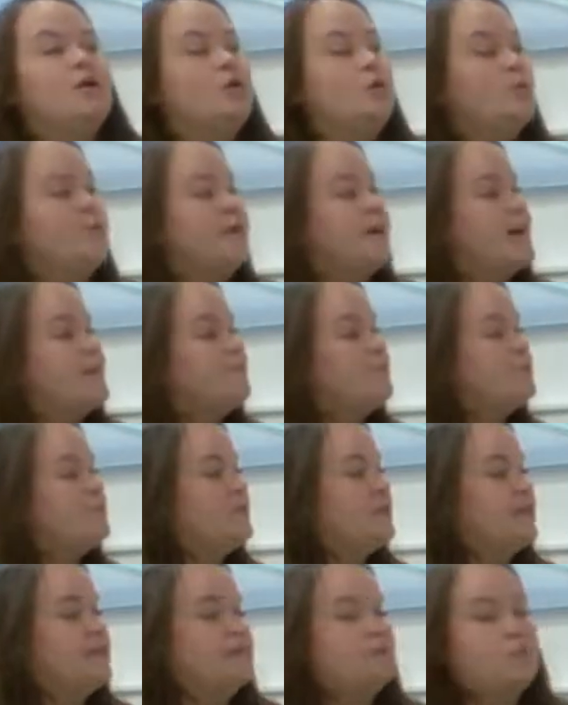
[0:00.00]
We have them
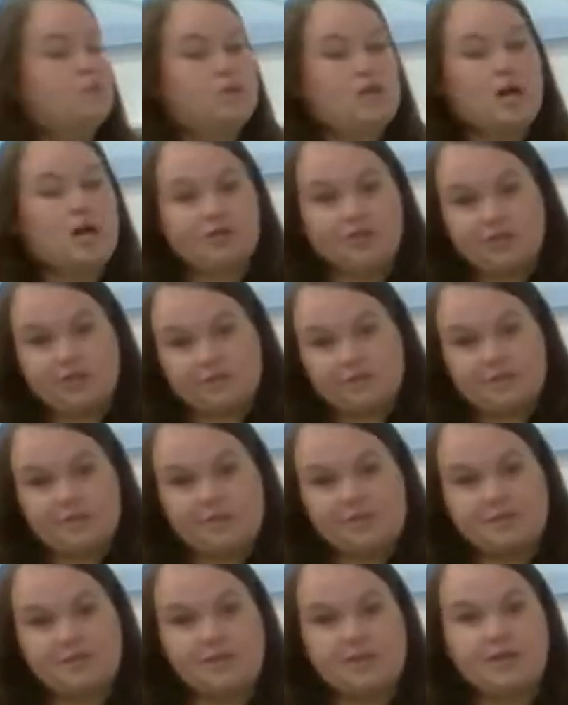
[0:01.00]
in 100-foot
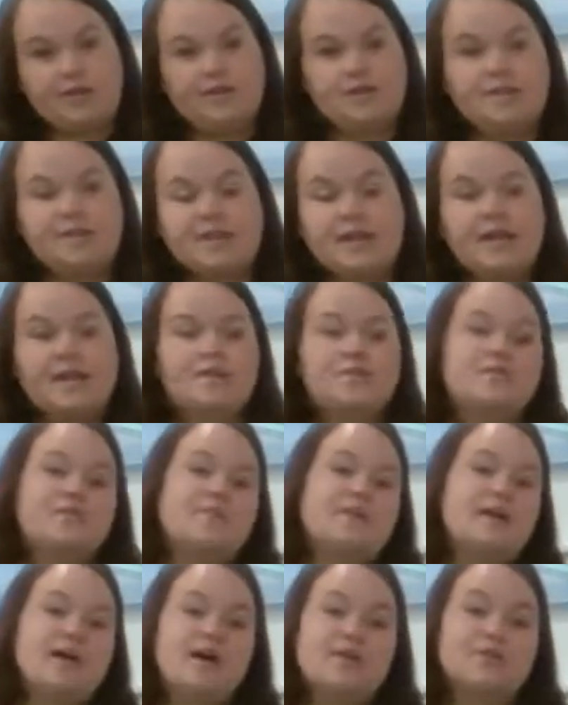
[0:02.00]
stringers and
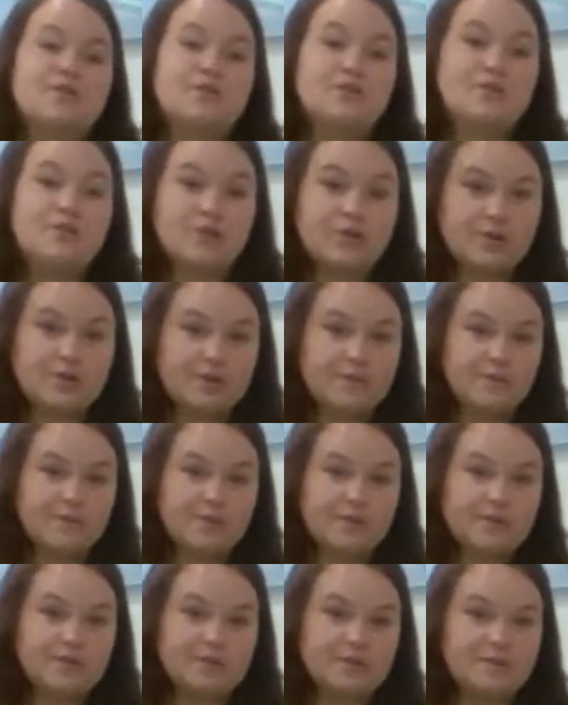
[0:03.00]

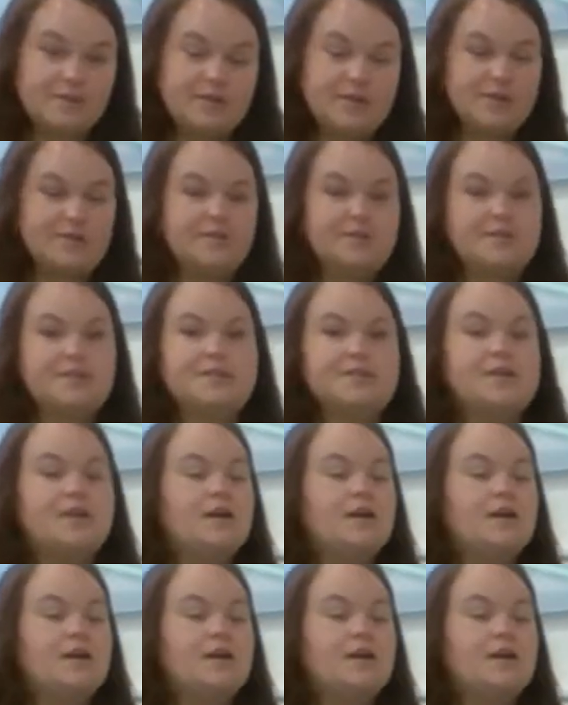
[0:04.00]
330-foot stringers.